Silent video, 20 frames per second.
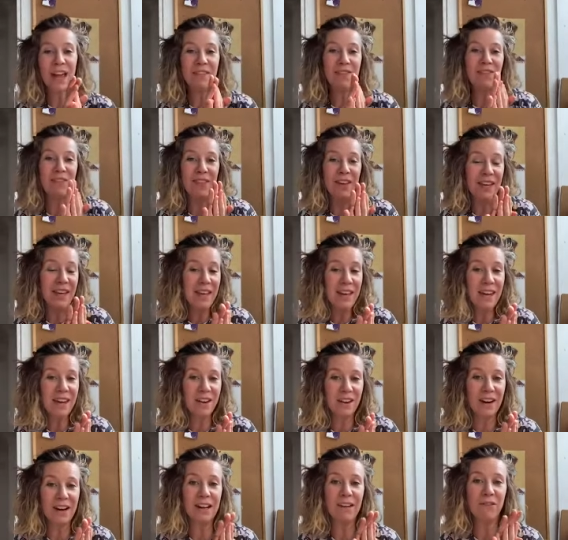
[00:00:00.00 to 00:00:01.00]
And
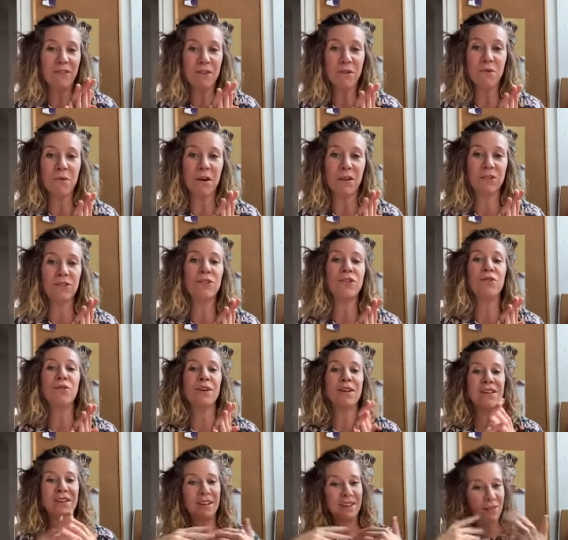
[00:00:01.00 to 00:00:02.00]
here, if you want,
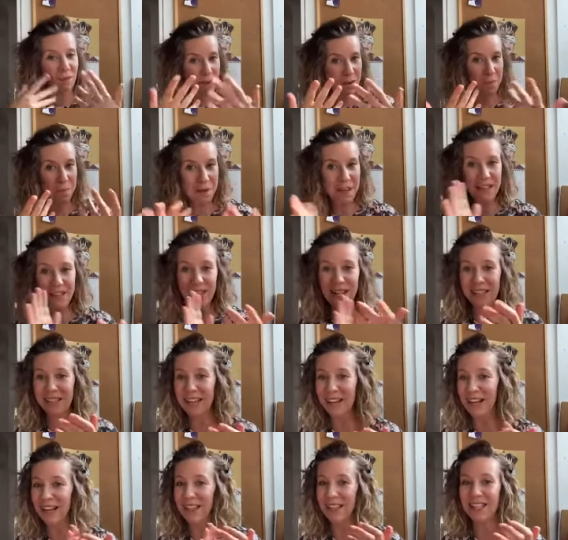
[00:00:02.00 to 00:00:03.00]
you can repeat
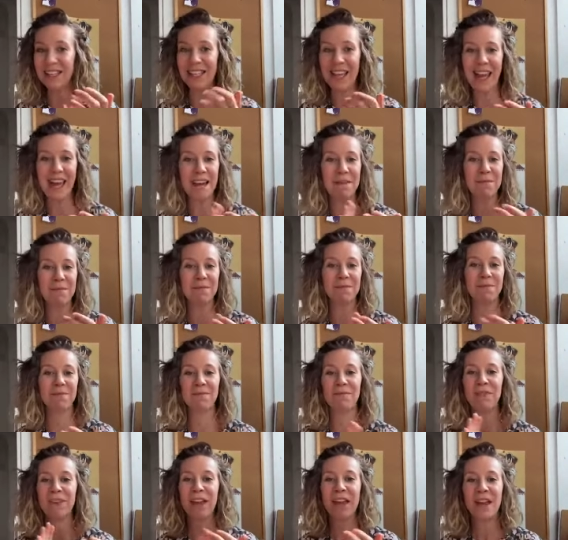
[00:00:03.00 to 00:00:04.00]
exactly the same.
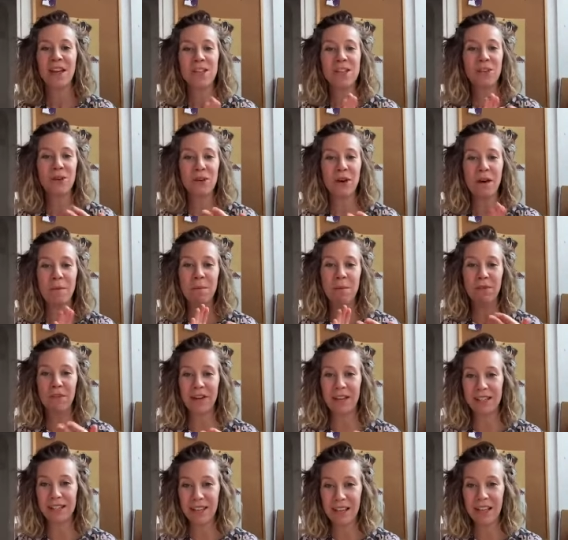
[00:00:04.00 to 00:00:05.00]
So
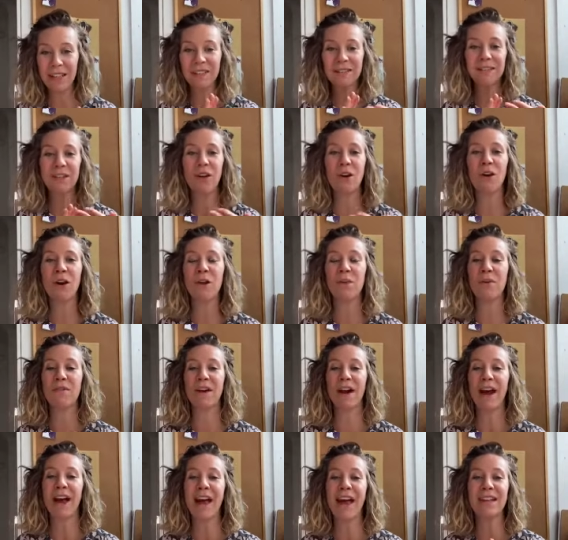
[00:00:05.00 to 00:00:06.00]
improvising only
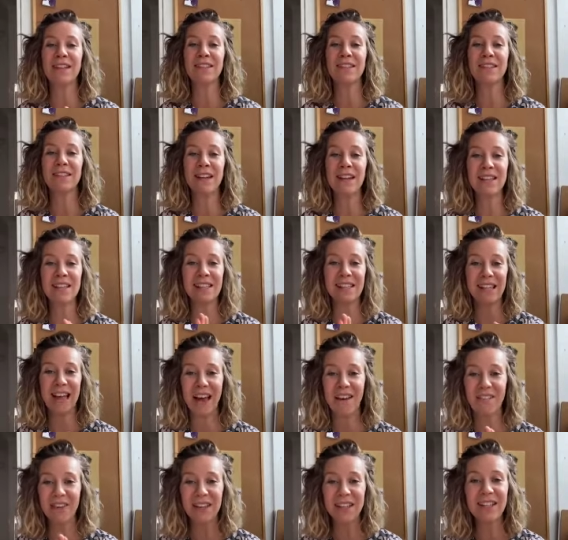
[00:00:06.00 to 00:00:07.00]
with our hands.
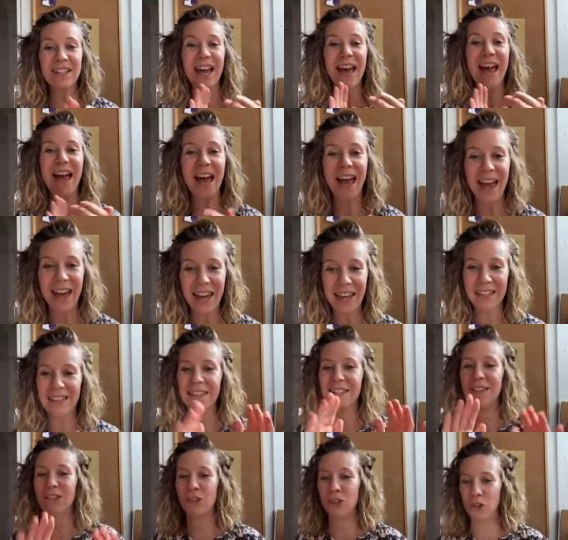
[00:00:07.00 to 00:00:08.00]
7,
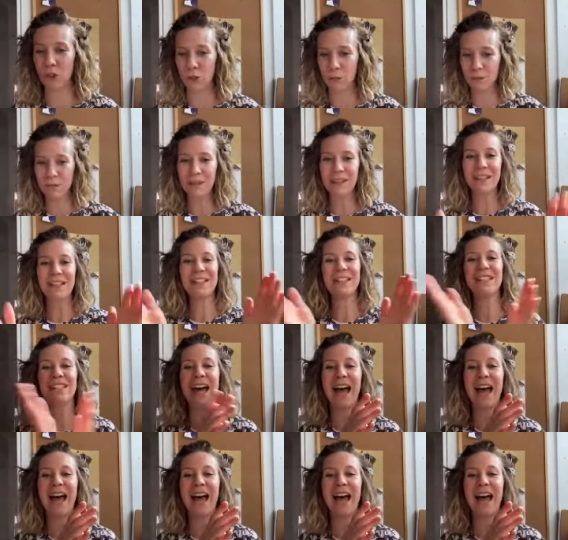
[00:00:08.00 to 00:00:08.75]
8. Dum